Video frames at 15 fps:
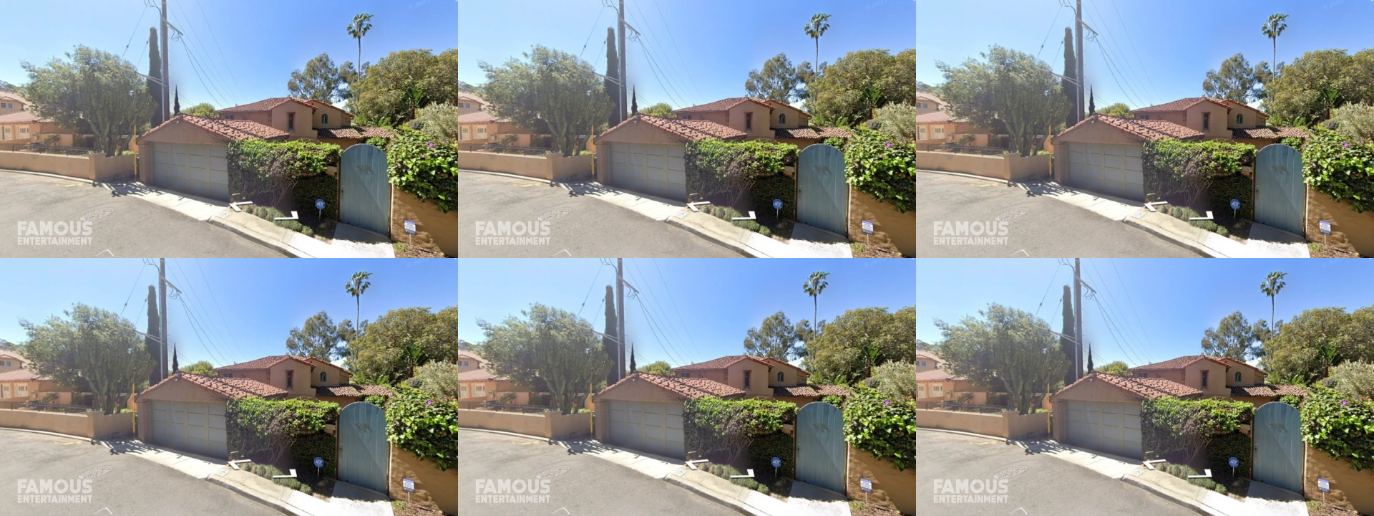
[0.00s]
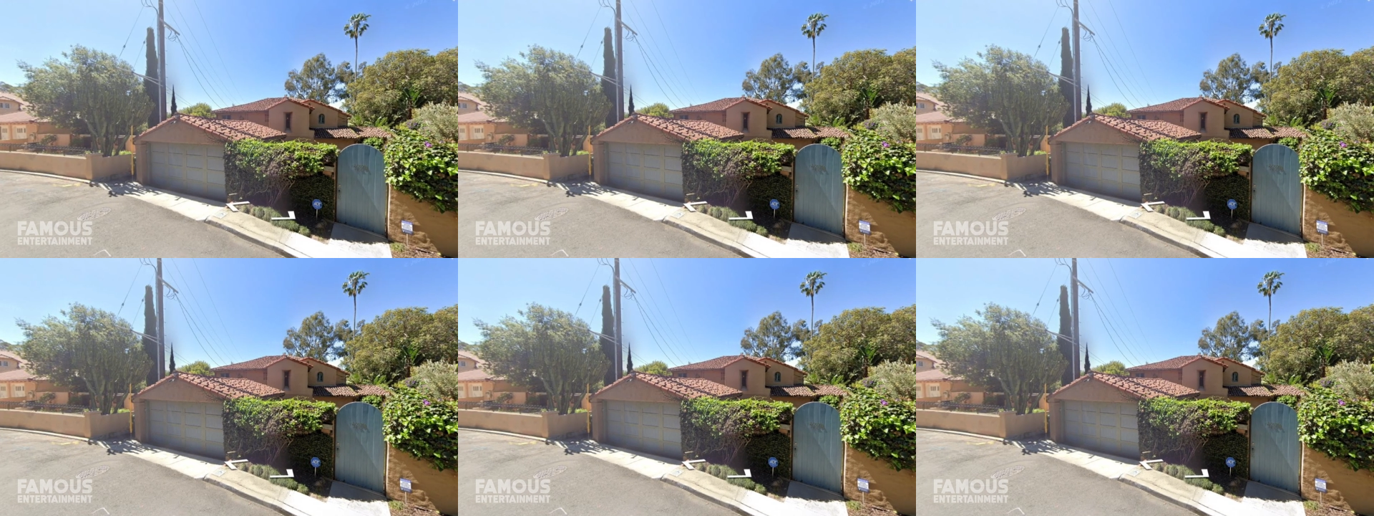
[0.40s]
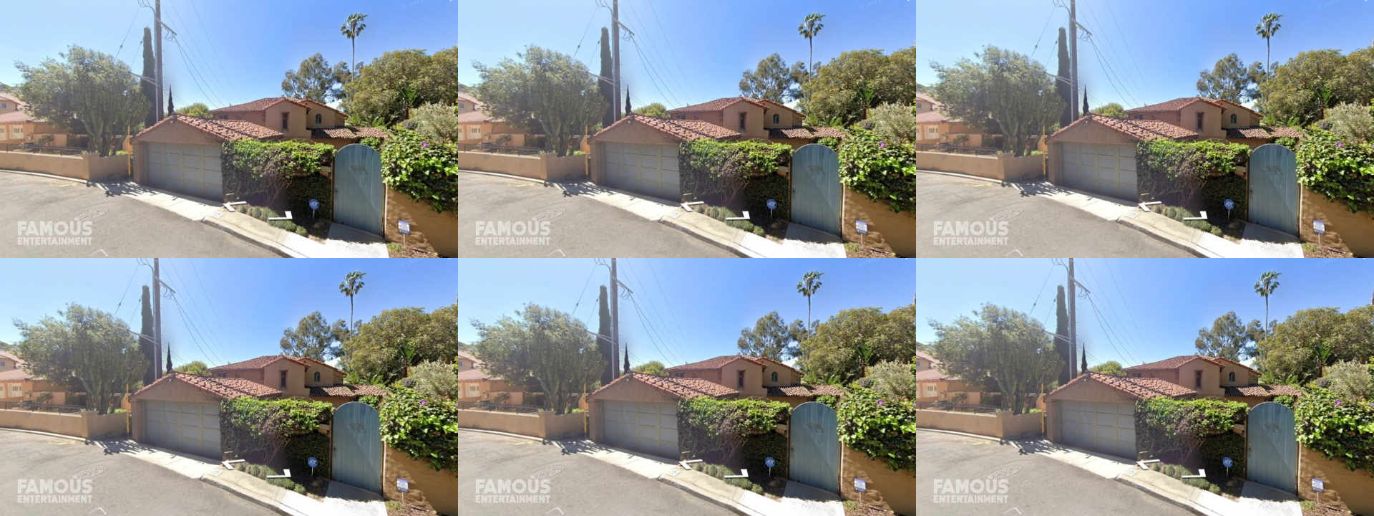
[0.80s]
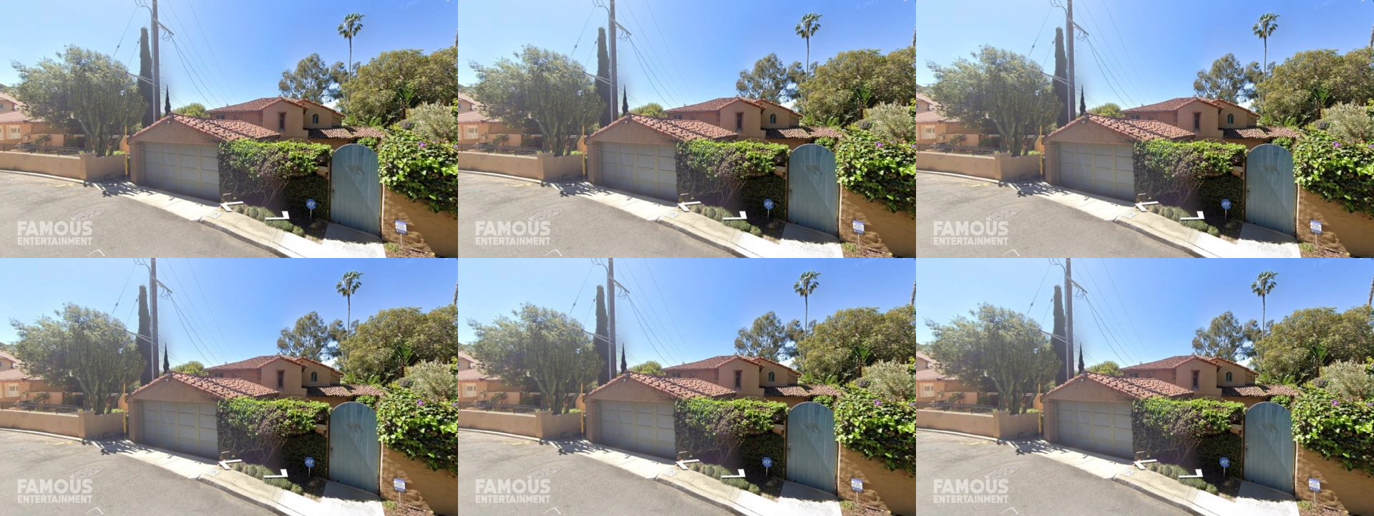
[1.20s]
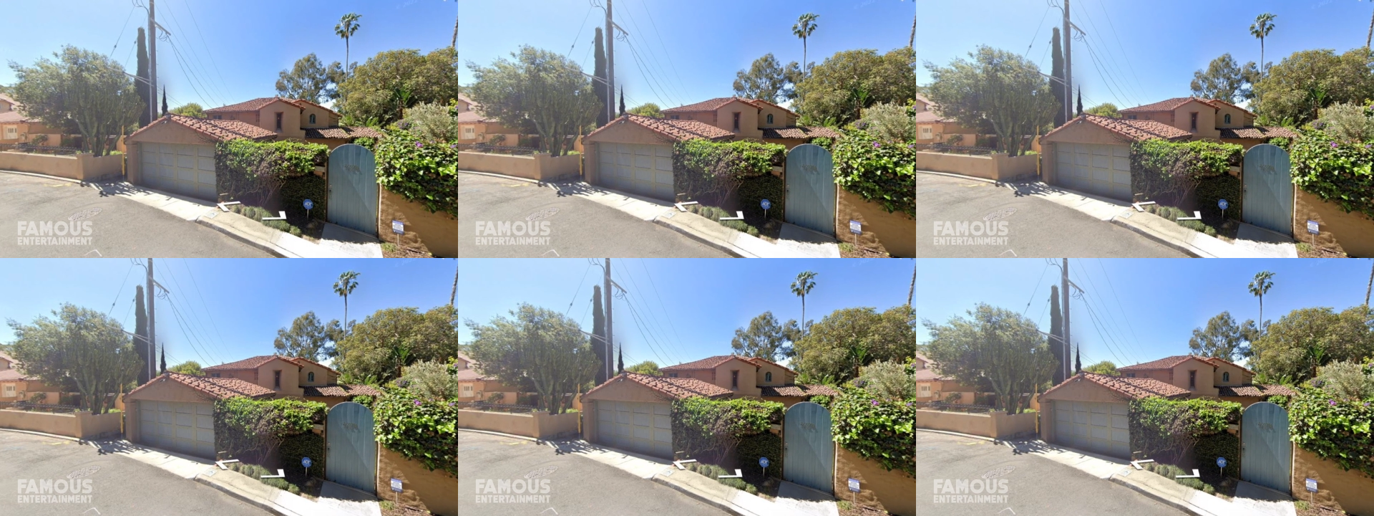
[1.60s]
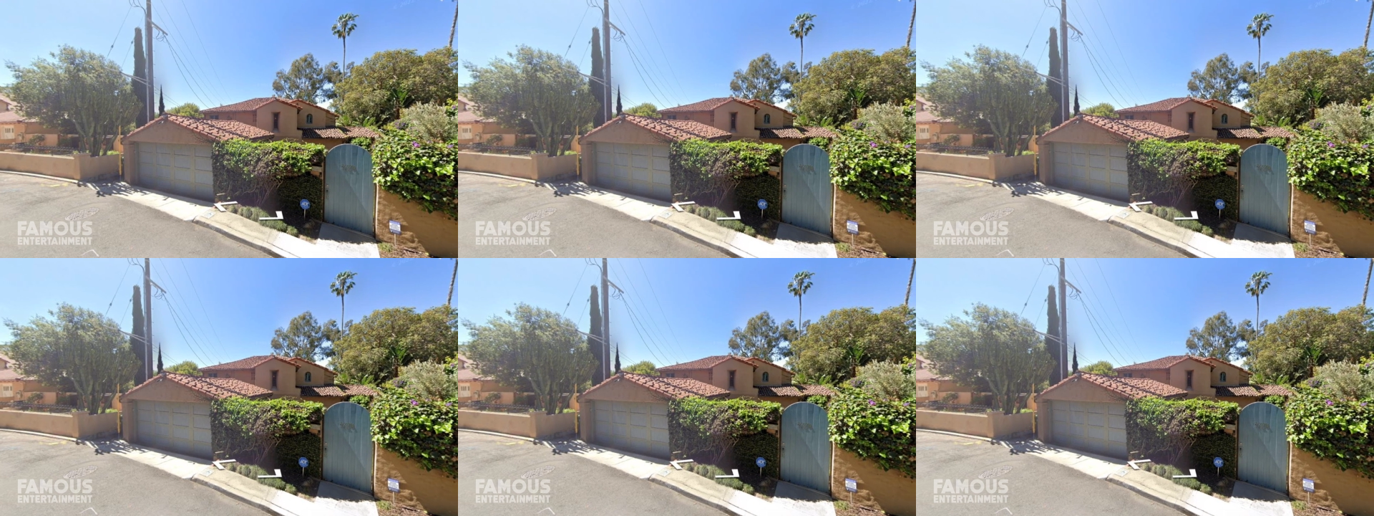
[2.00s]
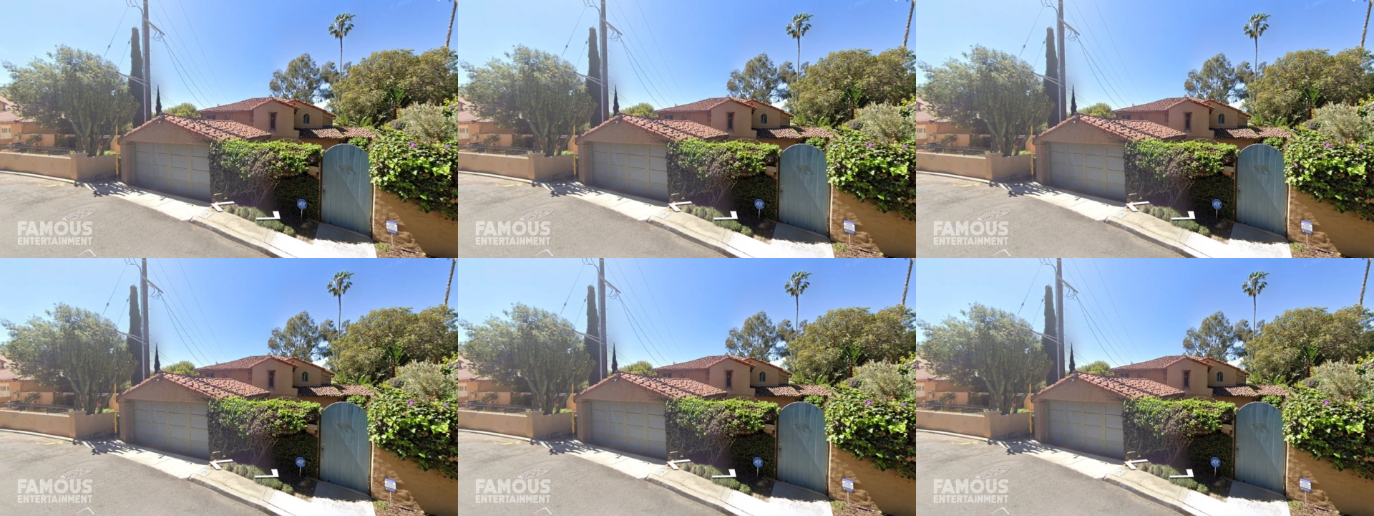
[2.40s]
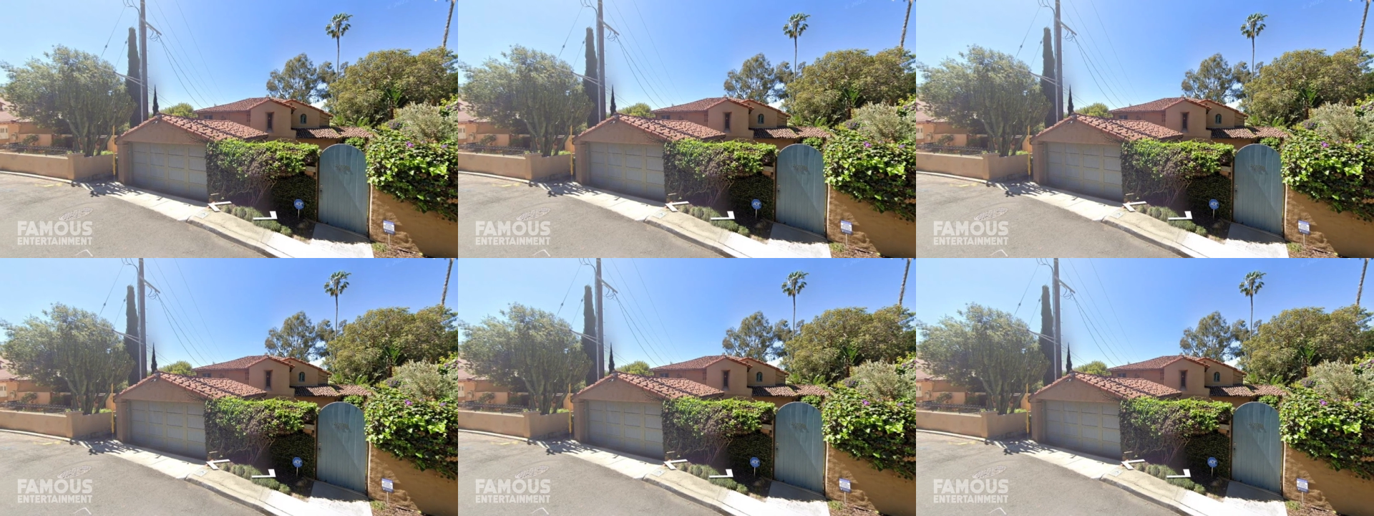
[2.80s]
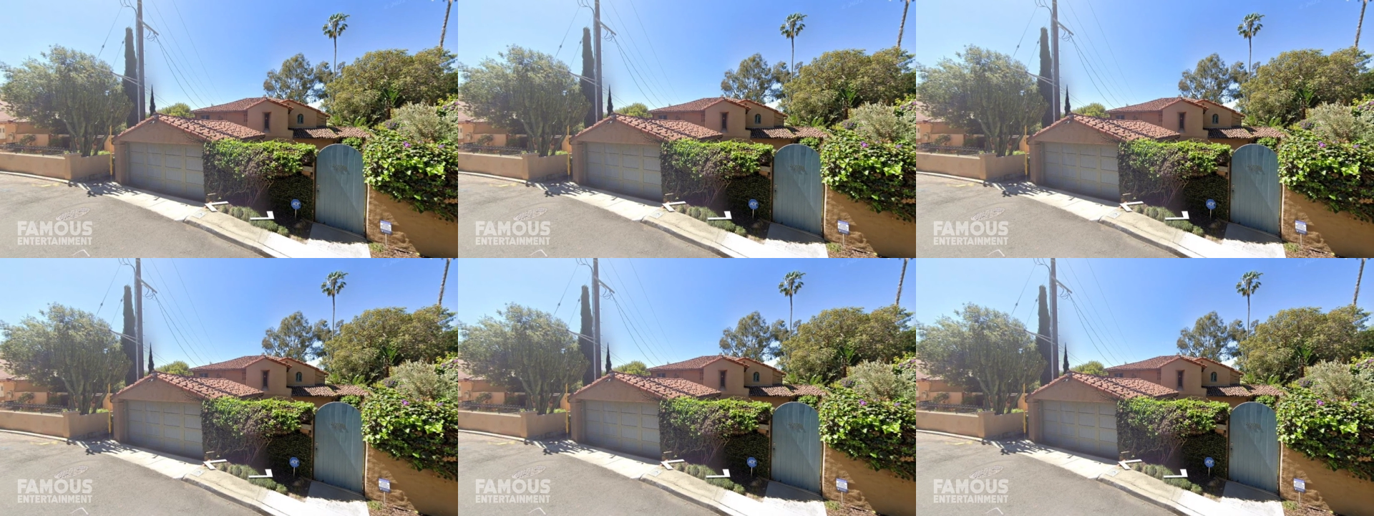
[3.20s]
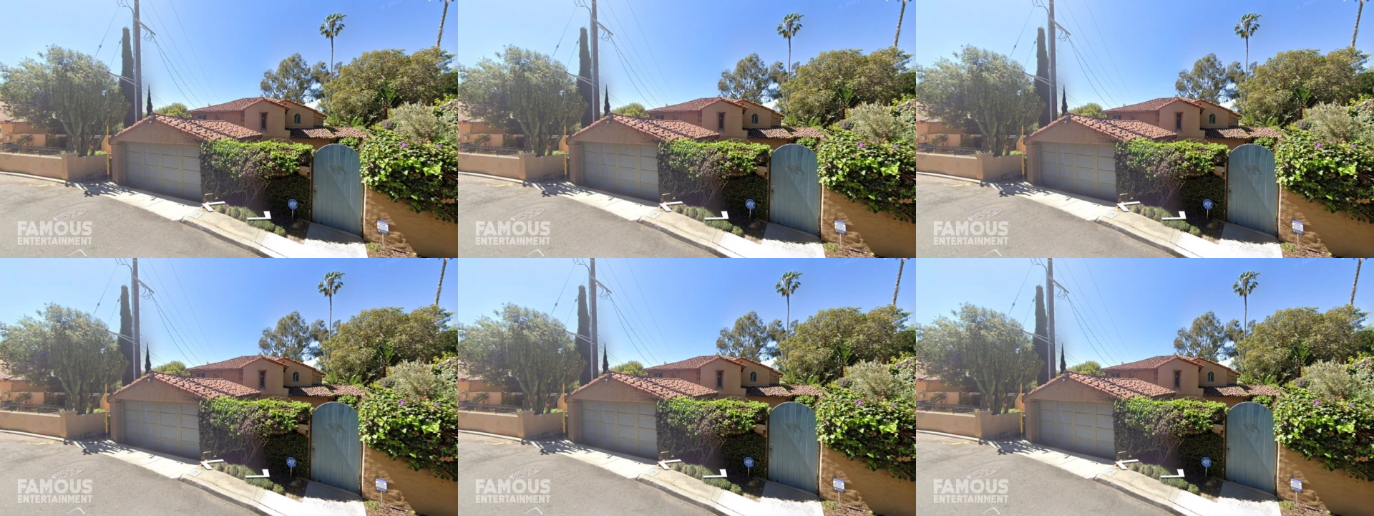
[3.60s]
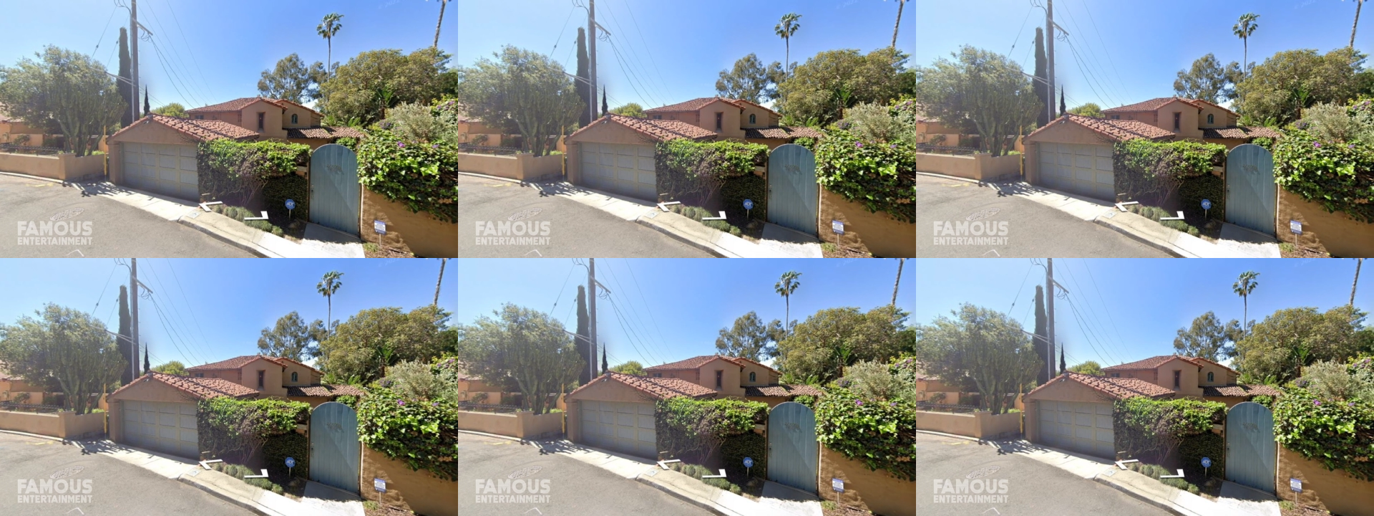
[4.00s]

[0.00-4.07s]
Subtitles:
Nobody's mouth can be seen.